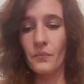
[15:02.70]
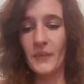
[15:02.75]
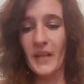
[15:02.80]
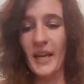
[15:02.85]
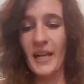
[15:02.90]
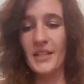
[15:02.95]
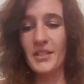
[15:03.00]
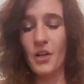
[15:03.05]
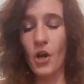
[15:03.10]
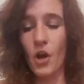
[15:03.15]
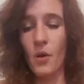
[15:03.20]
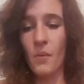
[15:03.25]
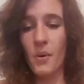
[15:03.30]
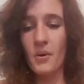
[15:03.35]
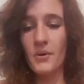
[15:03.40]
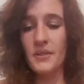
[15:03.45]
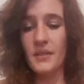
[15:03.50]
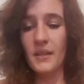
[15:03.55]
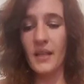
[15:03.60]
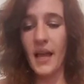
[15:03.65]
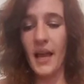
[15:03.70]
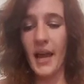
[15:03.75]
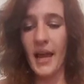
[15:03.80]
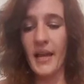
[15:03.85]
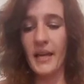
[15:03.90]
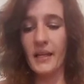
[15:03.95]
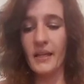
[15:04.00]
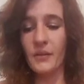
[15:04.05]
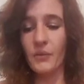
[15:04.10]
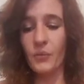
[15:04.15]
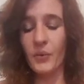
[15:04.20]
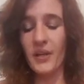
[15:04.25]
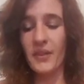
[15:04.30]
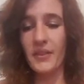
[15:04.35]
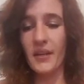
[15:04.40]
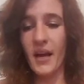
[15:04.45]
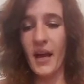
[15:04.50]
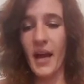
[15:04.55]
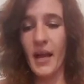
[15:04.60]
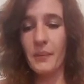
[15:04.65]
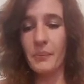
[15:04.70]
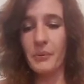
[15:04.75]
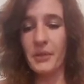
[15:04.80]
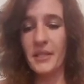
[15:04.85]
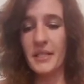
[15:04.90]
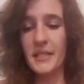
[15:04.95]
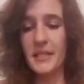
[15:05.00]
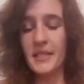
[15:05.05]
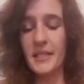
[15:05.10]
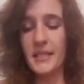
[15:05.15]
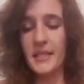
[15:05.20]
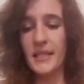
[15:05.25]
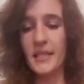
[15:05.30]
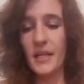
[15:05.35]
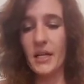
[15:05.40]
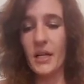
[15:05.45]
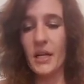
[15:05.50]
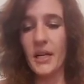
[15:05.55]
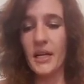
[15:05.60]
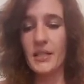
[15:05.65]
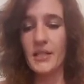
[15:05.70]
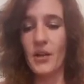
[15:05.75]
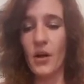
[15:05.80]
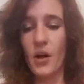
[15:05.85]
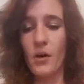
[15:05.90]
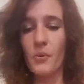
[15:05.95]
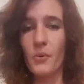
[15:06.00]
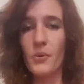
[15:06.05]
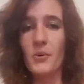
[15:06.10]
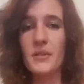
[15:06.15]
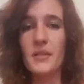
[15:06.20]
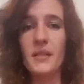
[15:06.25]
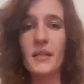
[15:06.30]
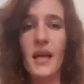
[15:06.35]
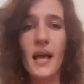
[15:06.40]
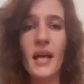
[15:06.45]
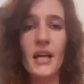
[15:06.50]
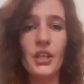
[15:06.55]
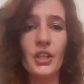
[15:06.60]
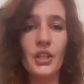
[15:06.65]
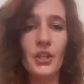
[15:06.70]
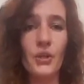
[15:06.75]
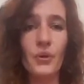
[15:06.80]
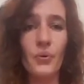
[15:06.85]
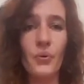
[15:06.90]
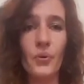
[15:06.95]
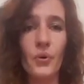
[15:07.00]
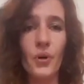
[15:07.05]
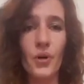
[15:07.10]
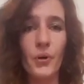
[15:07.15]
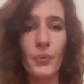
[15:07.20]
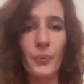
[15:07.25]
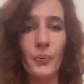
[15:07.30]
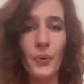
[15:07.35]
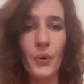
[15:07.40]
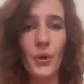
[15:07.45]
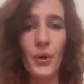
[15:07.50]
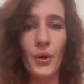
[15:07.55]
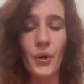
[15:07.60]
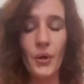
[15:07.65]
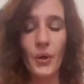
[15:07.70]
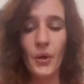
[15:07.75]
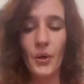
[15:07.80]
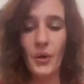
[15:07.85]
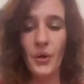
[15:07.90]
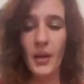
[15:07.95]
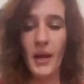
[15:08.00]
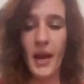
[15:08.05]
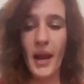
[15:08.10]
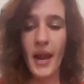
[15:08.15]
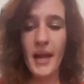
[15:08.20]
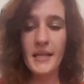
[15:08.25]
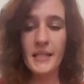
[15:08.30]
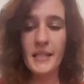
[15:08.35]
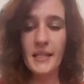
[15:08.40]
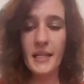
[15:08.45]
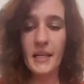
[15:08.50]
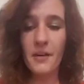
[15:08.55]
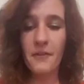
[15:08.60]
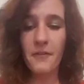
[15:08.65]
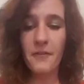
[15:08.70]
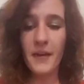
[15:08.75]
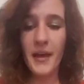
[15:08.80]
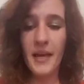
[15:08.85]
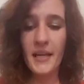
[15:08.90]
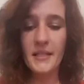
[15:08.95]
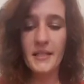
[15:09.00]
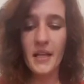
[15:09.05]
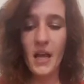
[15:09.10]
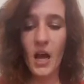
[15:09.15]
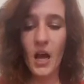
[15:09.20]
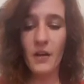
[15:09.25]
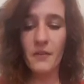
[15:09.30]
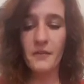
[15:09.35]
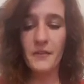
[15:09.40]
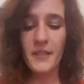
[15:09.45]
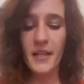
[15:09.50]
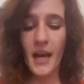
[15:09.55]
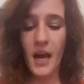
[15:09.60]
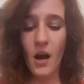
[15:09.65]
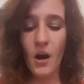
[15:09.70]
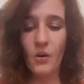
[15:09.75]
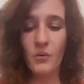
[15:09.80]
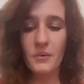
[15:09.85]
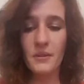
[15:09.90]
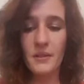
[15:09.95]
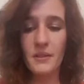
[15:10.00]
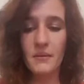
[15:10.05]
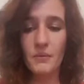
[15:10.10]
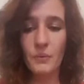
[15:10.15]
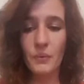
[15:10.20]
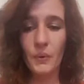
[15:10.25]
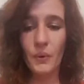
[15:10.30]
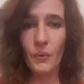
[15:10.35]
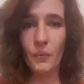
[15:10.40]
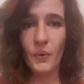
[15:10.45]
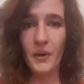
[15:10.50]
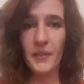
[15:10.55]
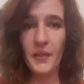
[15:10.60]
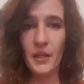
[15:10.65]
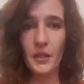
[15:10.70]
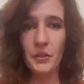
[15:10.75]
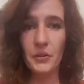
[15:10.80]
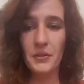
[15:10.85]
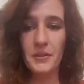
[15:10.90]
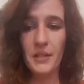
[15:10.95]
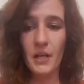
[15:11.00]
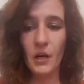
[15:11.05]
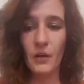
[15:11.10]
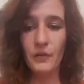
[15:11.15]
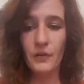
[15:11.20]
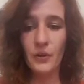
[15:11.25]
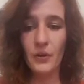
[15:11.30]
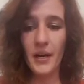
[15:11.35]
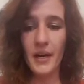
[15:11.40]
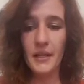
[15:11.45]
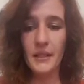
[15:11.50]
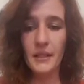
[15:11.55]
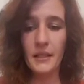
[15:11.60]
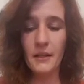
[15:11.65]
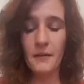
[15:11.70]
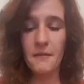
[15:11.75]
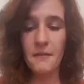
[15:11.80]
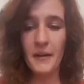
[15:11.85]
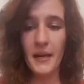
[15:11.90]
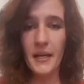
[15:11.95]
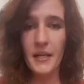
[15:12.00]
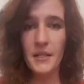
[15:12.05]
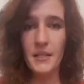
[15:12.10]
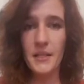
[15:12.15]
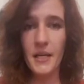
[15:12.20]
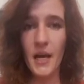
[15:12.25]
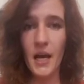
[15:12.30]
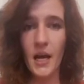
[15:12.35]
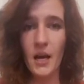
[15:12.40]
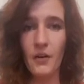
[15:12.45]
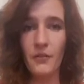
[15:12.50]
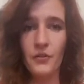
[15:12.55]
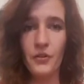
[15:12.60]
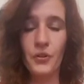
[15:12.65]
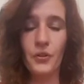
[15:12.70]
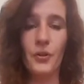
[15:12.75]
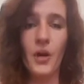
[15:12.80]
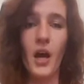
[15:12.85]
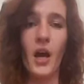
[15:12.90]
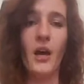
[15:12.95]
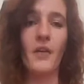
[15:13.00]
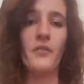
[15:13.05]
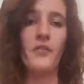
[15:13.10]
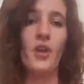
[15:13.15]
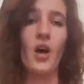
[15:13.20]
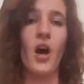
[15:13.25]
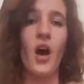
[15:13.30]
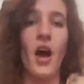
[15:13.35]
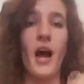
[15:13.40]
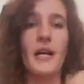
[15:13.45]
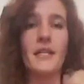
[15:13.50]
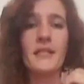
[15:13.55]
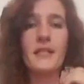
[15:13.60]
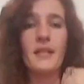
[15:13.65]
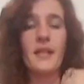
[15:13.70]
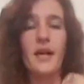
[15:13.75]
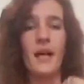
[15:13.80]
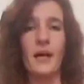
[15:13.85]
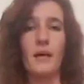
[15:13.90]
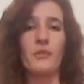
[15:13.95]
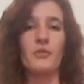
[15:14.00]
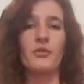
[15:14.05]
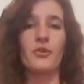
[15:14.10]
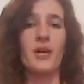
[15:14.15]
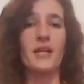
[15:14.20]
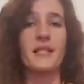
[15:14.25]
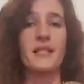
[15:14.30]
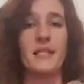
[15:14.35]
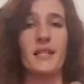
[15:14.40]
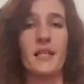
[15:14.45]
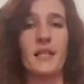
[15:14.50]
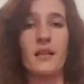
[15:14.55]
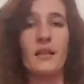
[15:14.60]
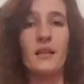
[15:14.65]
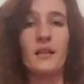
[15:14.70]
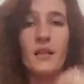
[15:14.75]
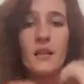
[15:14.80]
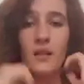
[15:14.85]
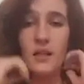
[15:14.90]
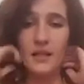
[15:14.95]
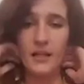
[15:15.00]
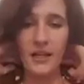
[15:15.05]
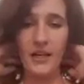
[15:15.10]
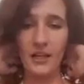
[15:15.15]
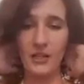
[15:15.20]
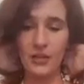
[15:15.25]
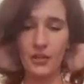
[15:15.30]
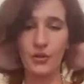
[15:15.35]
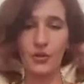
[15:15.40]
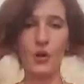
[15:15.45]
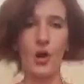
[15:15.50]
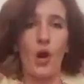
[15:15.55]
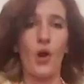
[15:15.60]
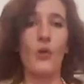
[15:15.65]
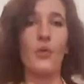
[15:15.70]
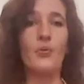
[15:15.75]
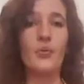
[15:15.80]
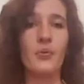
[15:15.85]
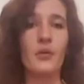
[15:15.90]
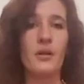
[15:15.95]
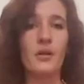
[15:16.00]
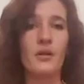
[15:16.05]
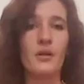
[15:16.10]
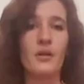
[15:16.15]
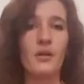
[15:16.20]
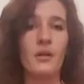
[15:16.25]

It's almost like with the High Priestess there, it's almost like you're ending a phase of doubts within yourself. You're ending a phase of not trusting in your own